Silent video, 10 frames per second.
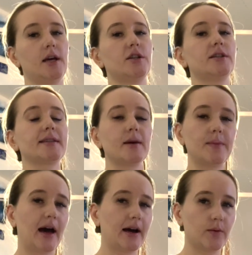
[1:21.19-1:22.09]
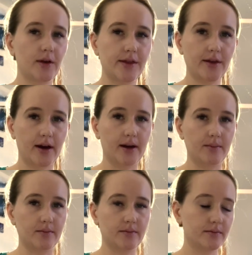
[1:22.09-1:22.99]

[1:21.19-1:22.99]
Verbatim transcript: just get back with um,